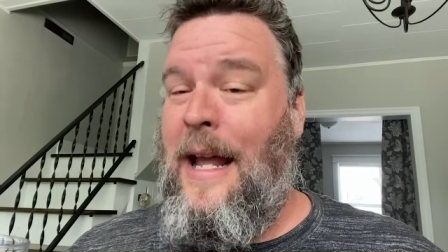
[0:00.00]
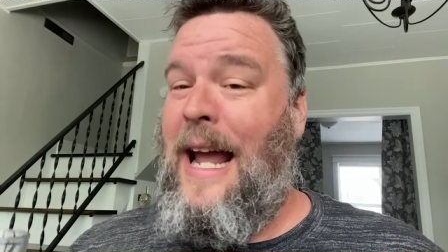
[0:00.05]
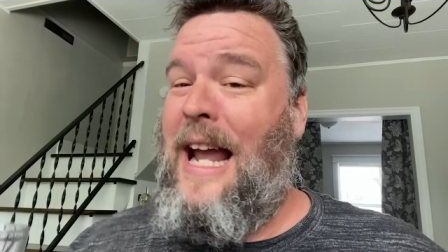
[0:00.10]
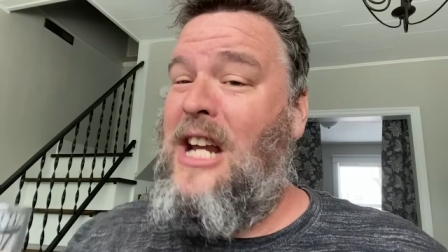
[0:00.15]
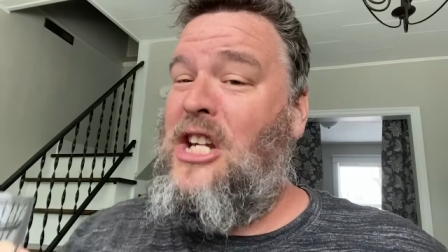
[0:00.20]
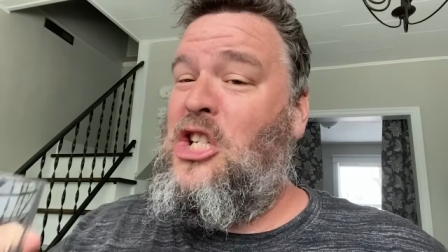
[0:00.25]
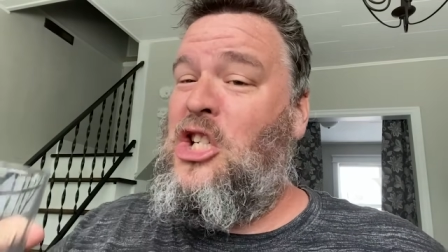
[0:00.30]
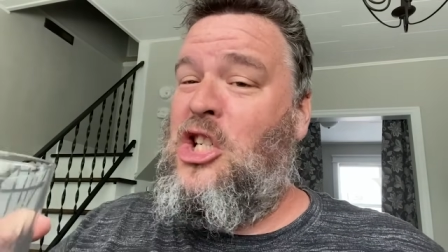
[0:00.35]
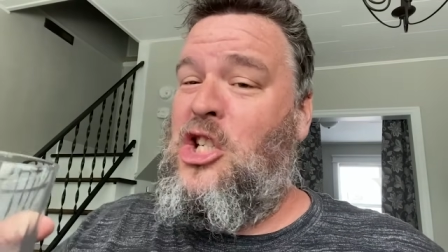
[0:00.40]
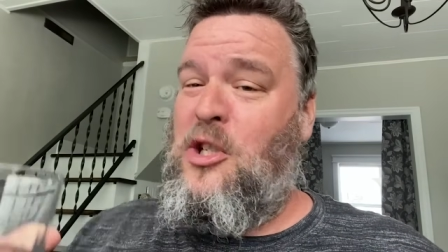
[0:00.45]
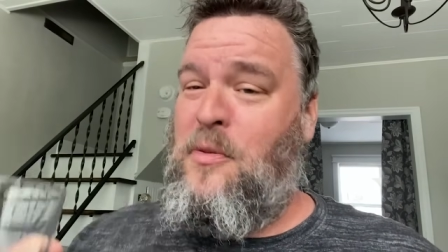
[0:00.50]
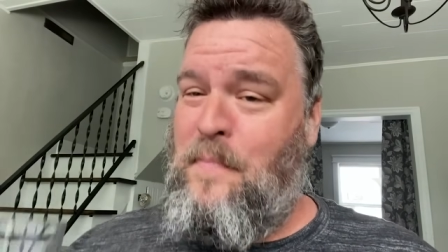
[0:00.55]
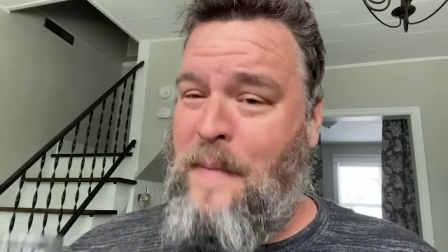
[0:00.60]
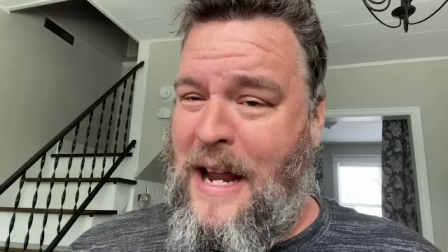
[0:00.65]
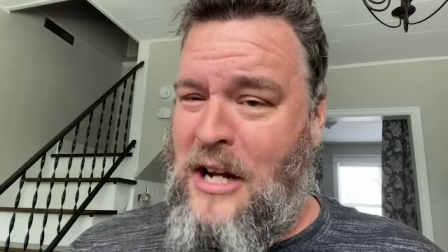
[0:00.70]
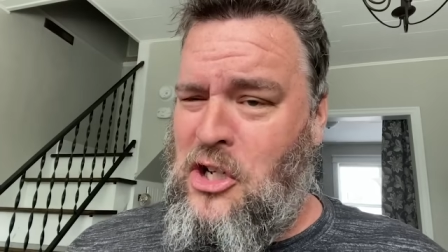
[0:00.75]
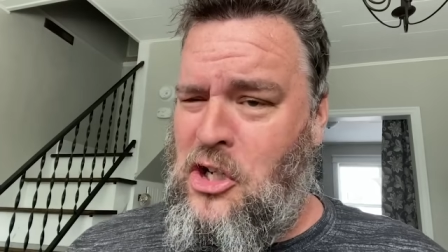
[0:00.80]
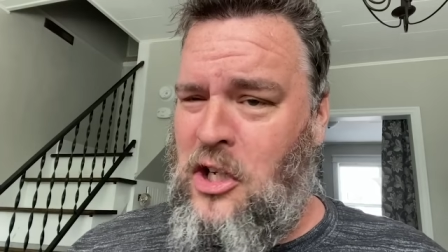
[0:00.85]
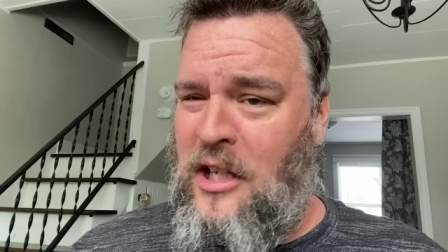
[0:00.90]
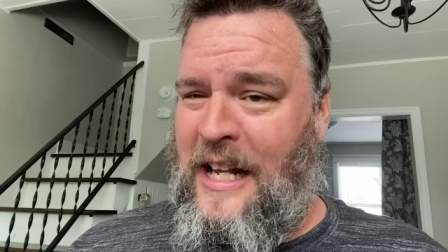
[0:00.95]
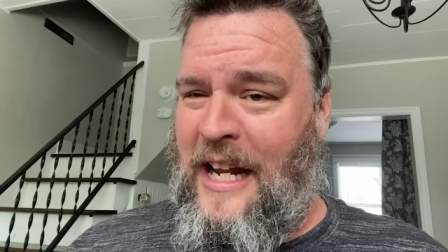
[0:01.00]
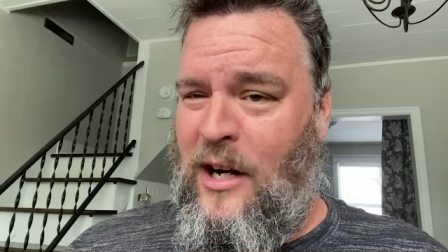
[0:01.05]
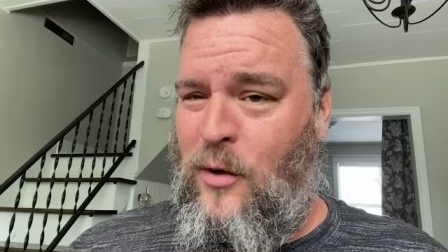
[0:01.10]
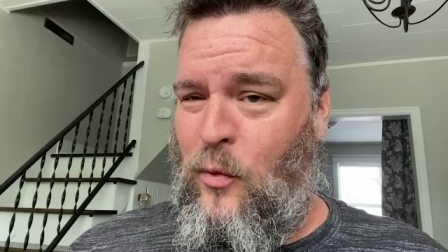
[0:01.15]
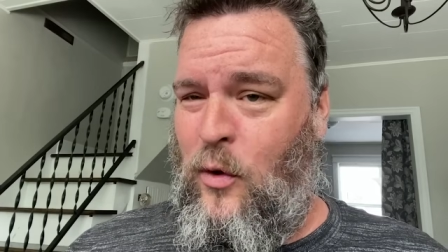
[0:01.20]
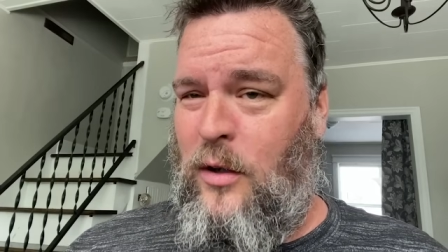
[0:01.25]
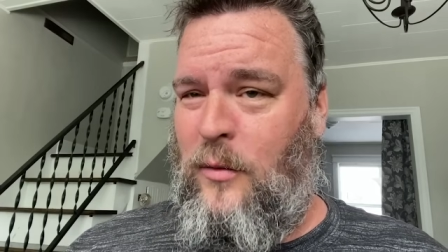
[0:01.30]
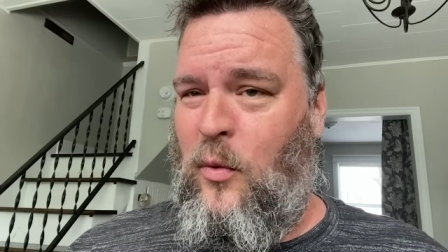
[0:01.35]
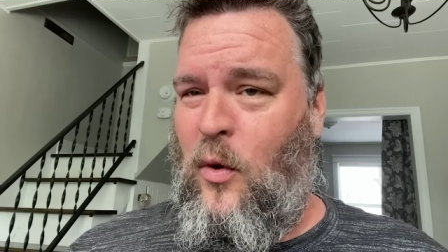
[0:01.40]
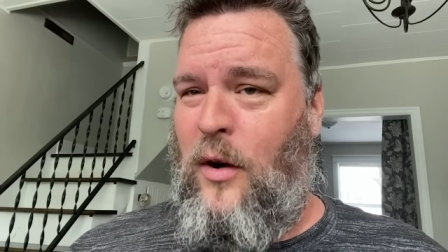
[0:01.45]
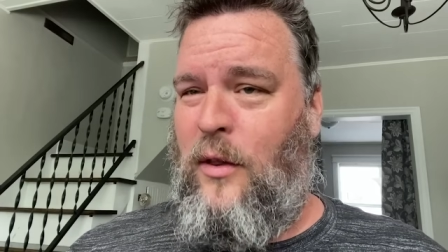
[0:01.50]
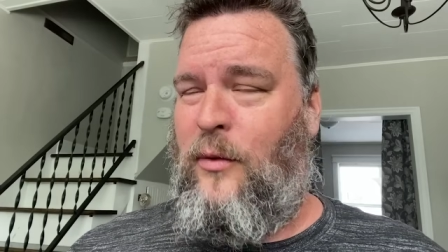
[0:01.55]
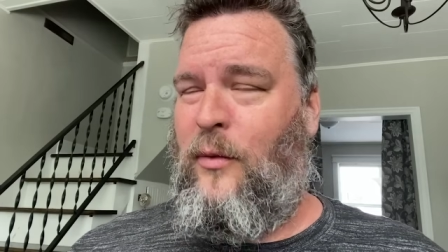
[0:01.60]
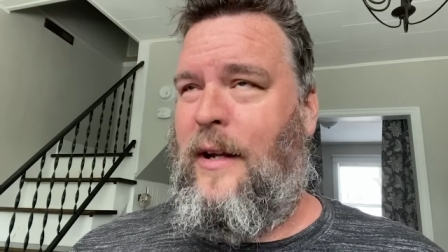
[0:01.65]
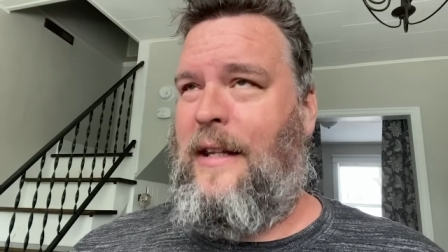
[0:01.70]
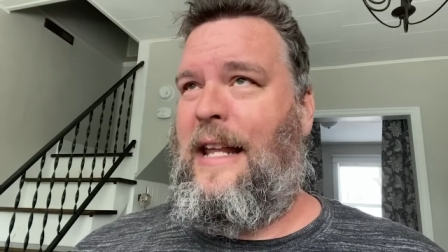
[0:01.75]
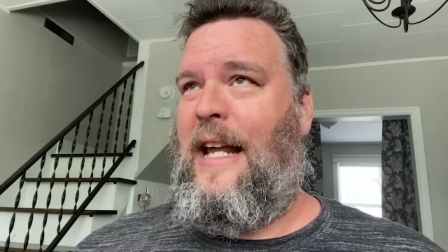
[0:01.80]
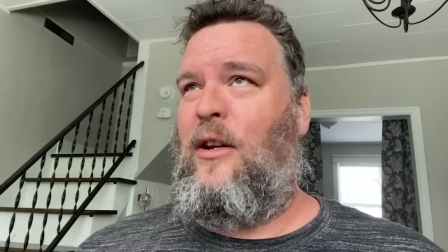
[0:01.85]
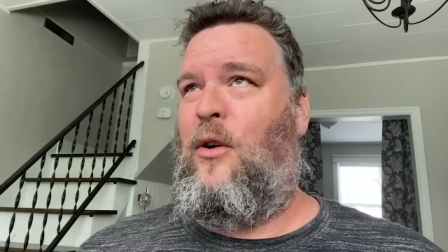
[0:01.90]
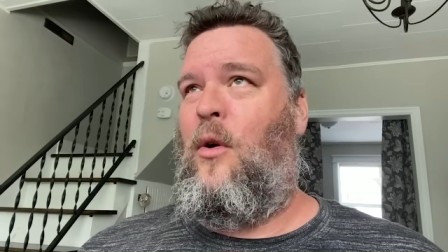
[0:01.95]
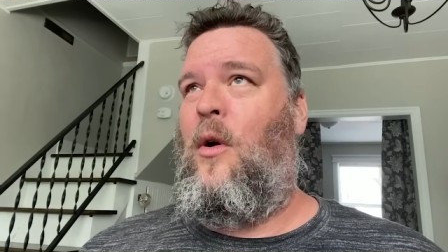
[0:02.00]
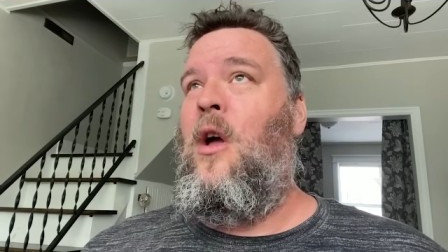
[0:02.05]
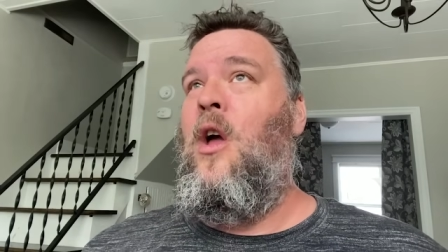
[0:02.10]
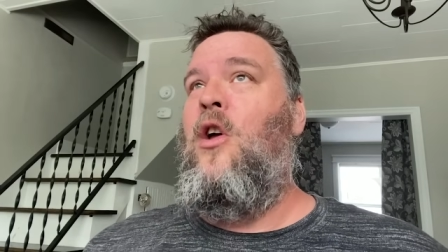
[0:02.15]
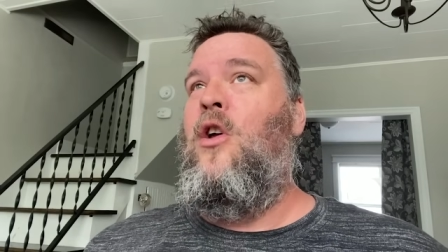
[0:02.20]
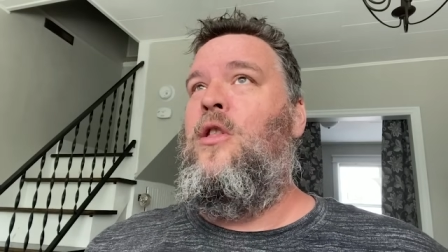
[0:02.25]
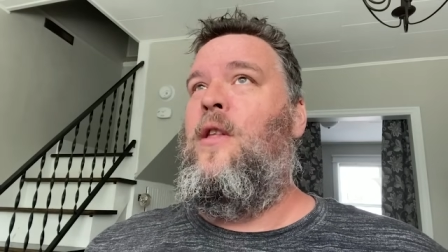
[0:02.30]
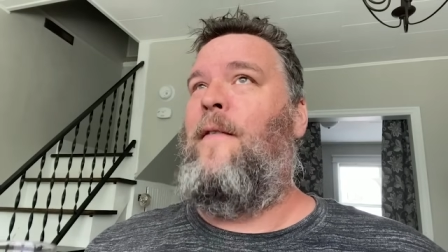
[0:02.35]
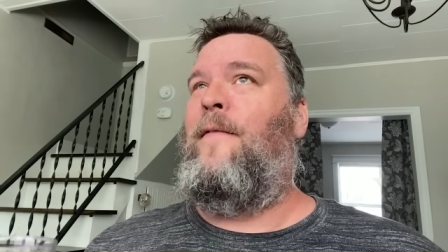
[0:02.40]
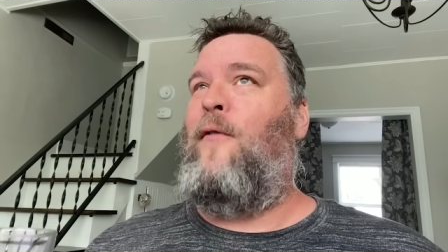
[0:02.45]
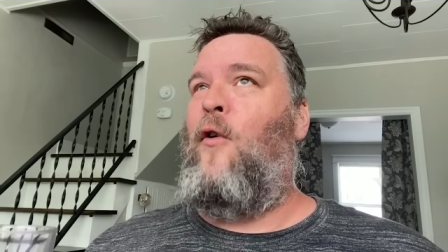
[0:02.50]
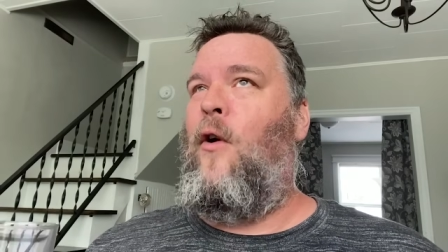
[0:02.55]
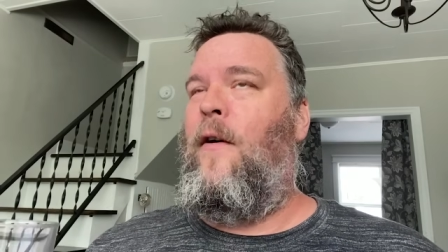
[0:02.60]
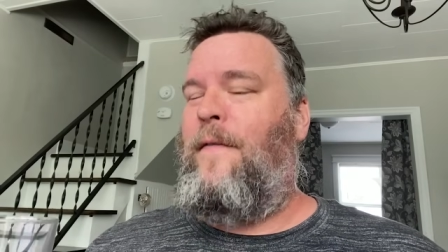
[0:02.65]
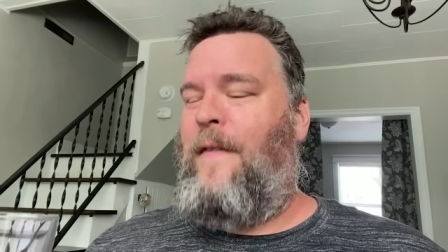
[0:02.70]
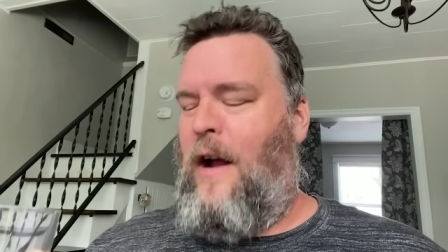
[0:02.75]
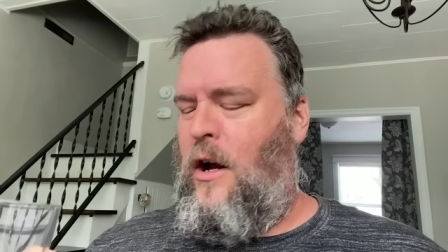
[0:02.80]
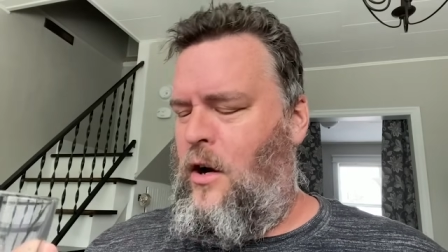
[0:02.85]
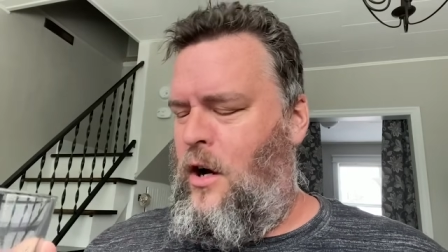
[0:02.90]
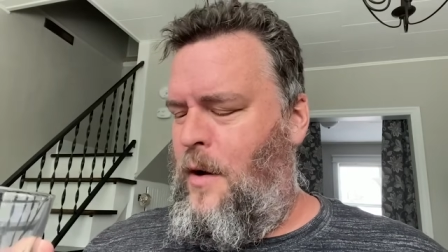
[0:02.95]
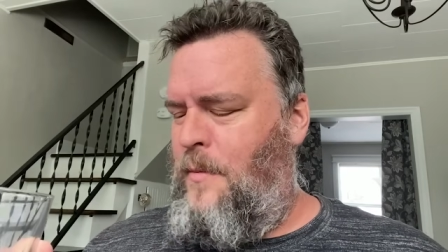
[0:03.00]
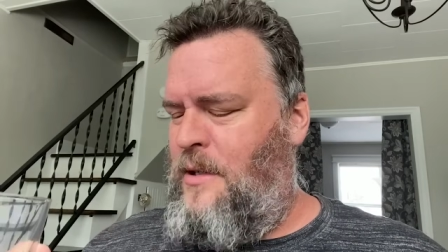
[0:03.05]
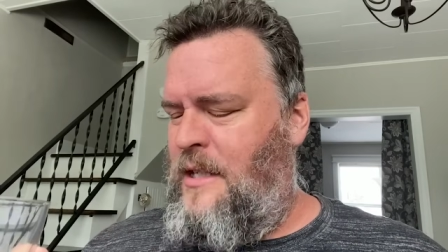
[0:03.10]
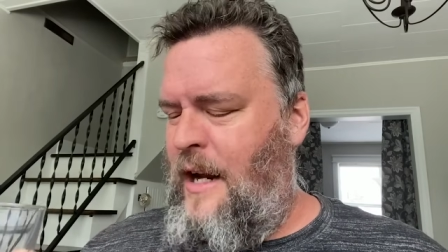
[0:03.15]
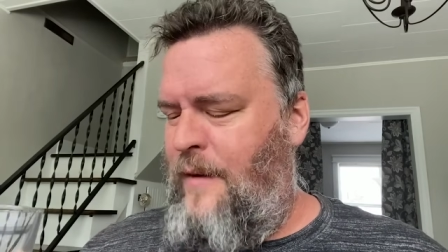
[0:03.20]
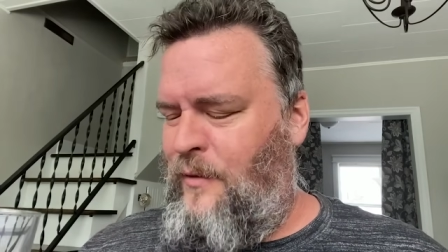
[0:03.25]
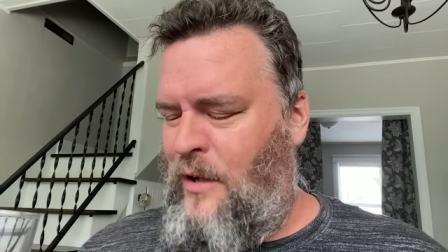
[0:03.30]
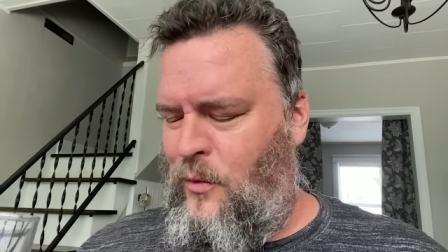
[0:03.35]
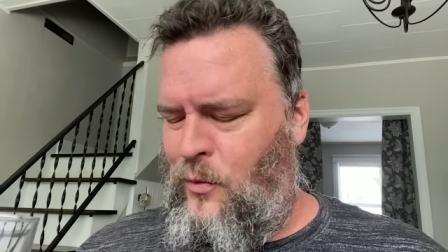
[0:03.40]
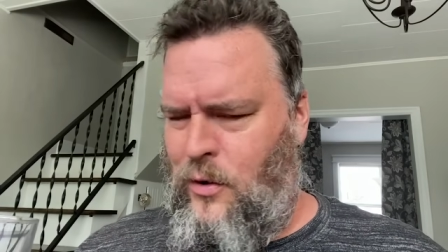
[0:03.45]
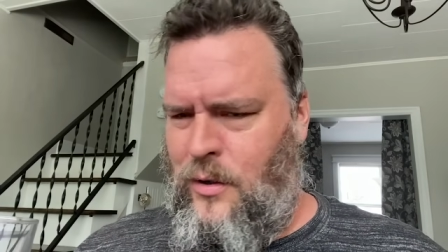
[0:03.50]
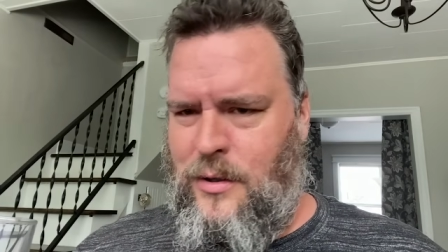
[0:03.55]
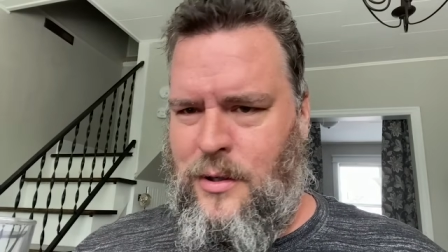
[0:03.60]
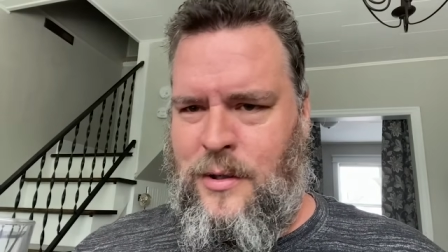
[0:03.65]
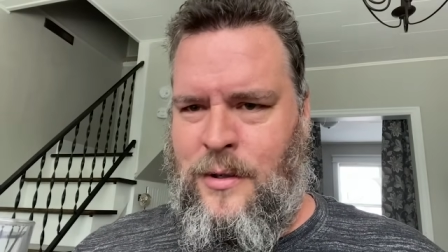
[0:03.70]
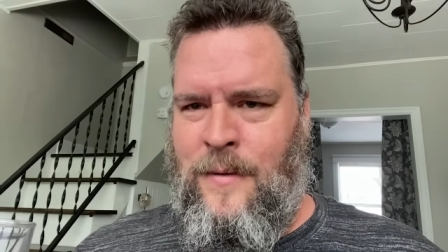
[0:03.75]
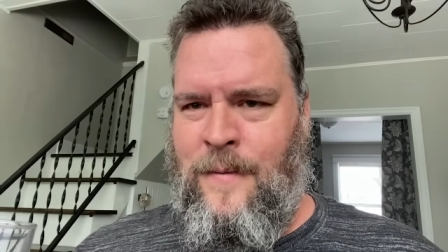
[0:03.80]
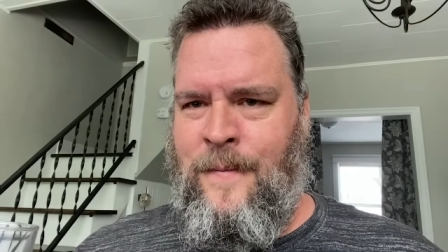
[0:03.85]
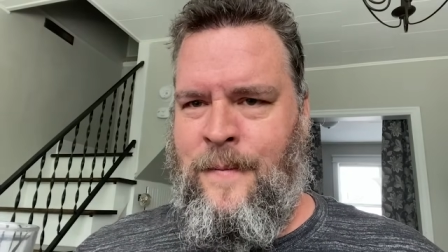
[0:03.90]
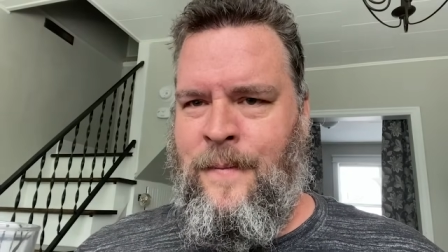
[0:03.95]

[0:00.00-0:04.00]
Especially in World War III, they do the four firearm safety rules.